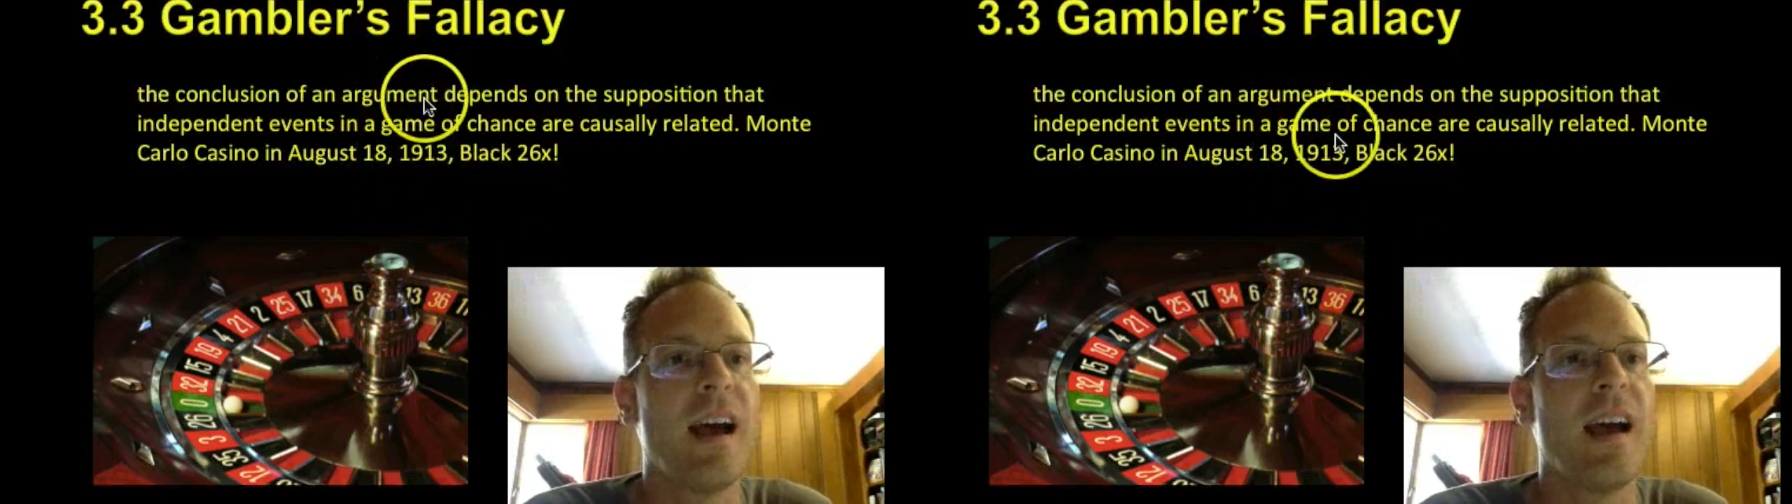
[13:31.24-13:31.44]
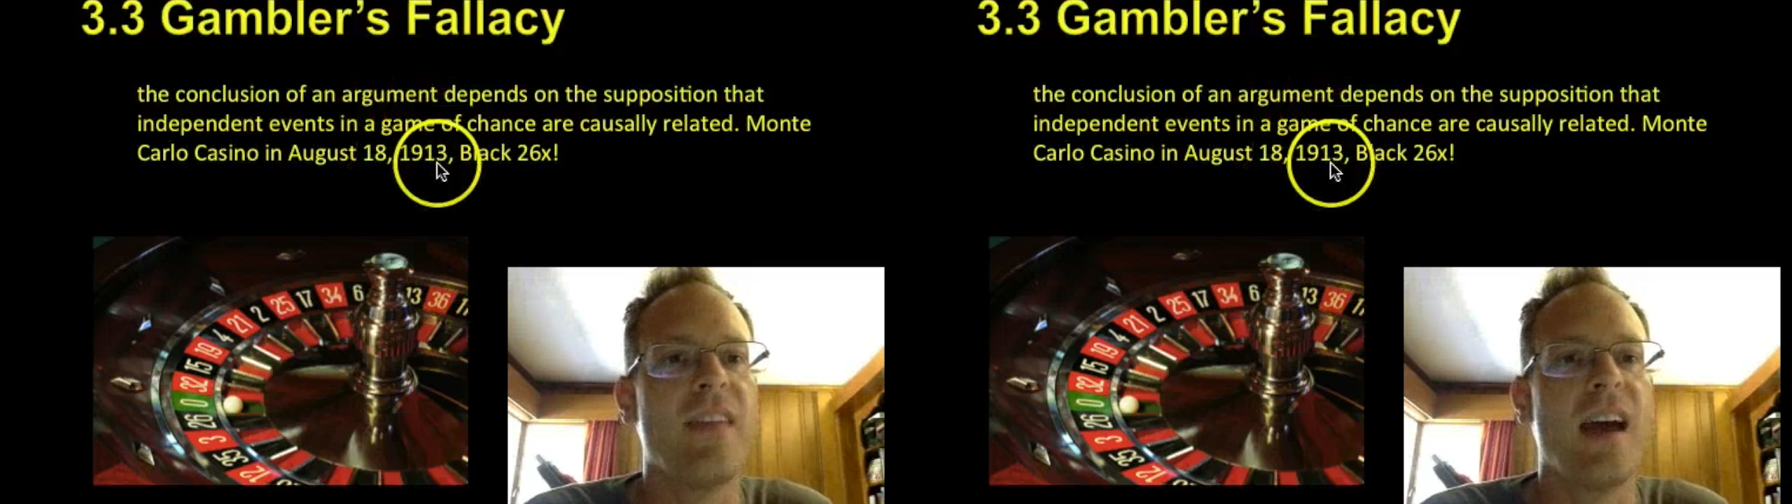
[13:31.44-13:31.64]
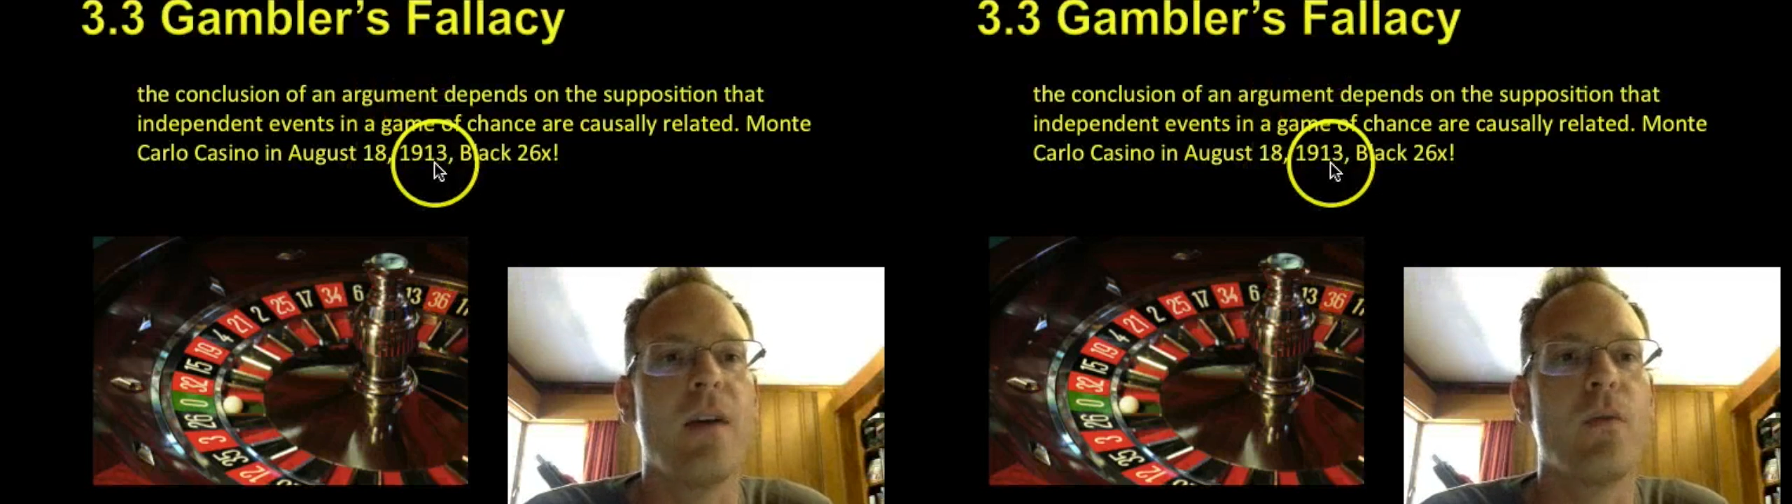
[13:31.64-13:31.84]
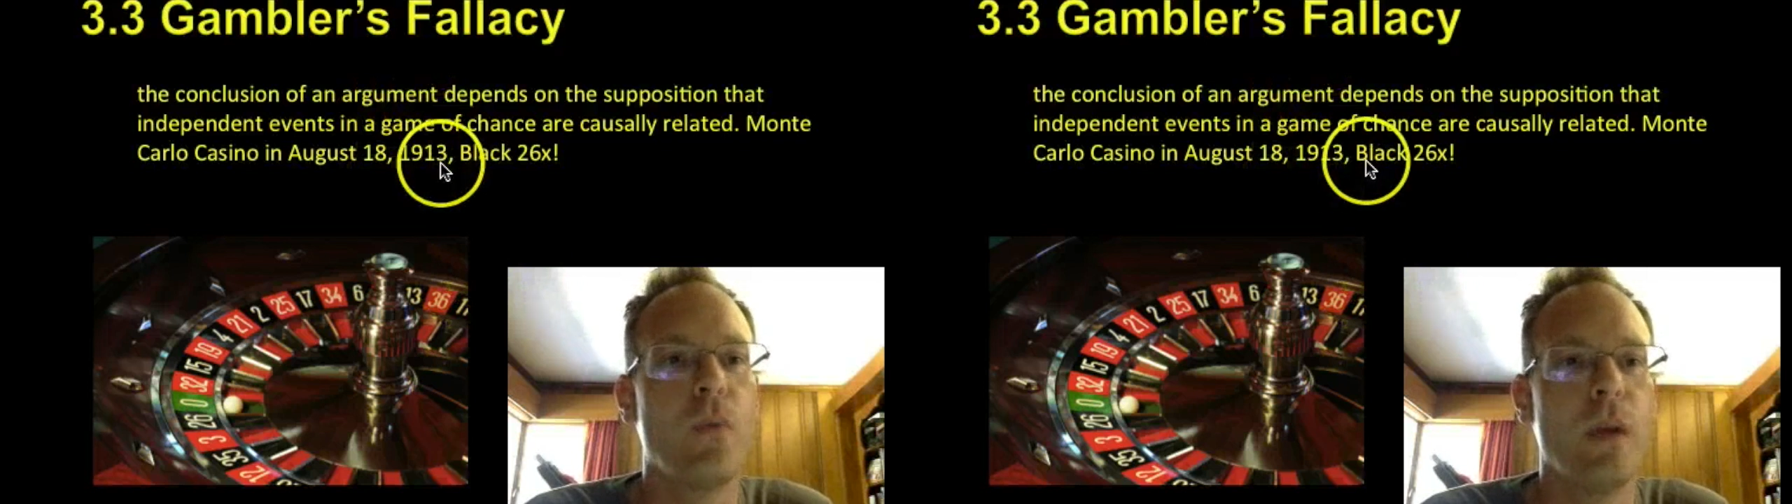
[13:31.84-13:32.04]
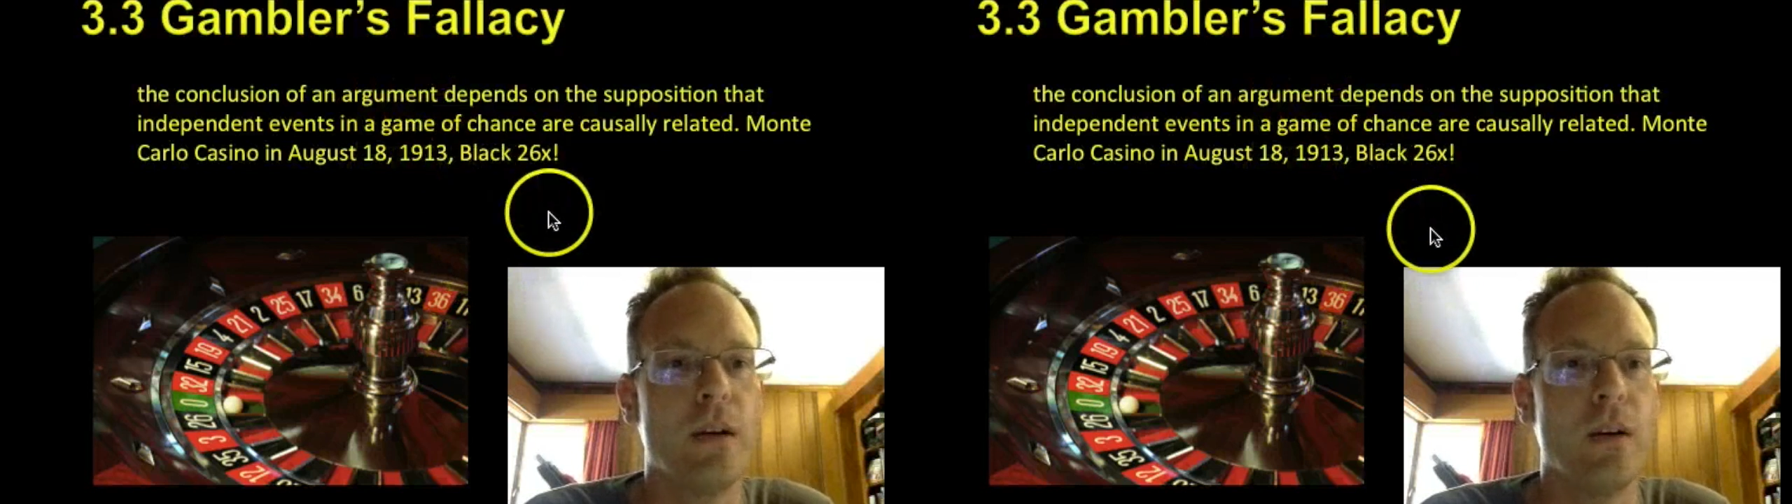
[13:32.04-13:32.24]
And that
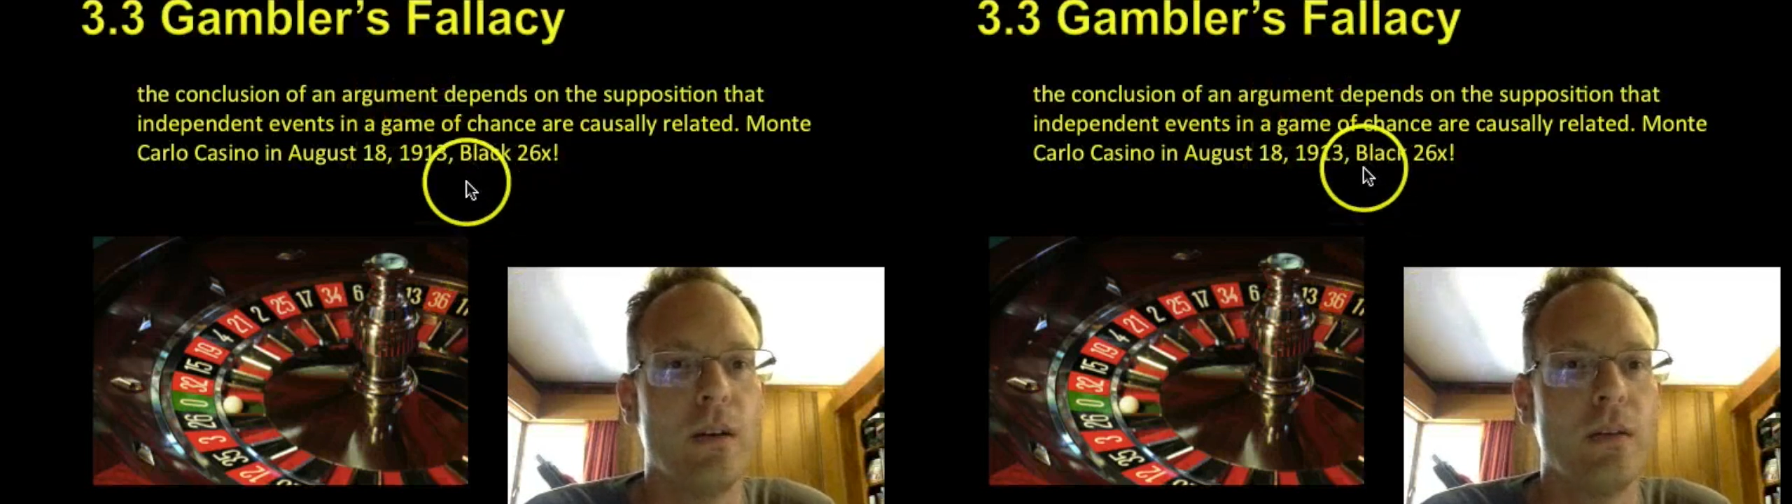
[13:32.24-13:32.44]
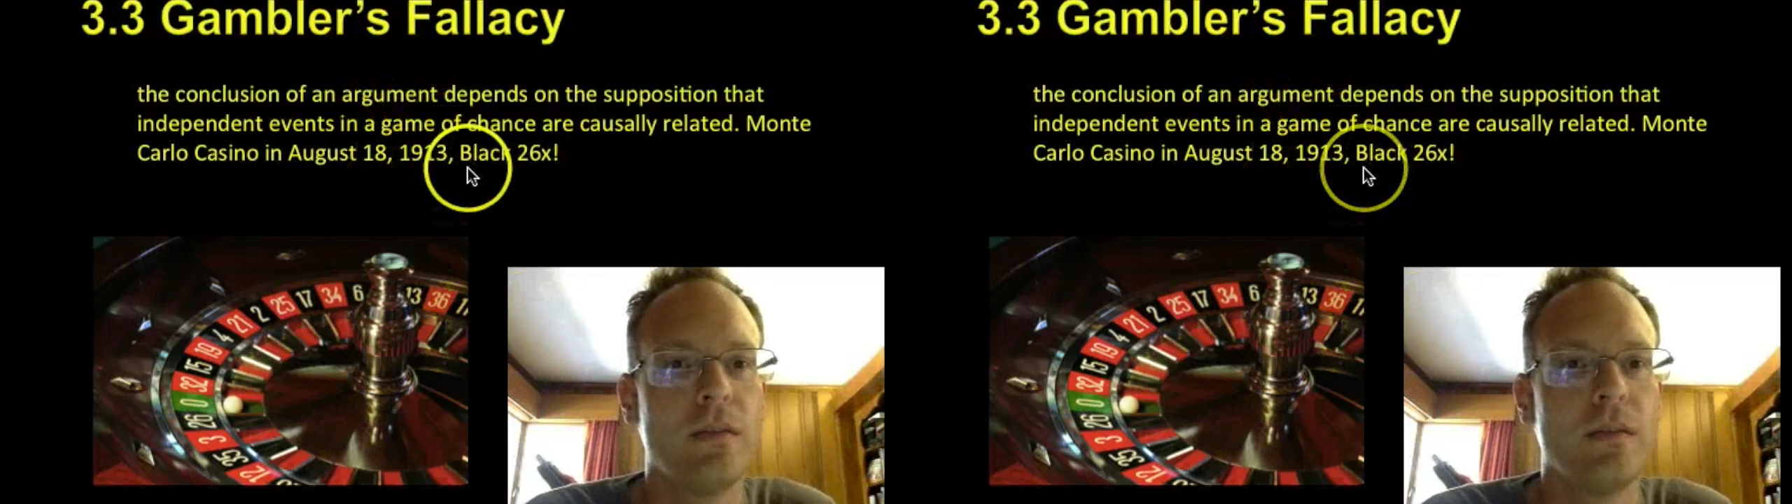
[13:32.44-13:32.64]
wheel,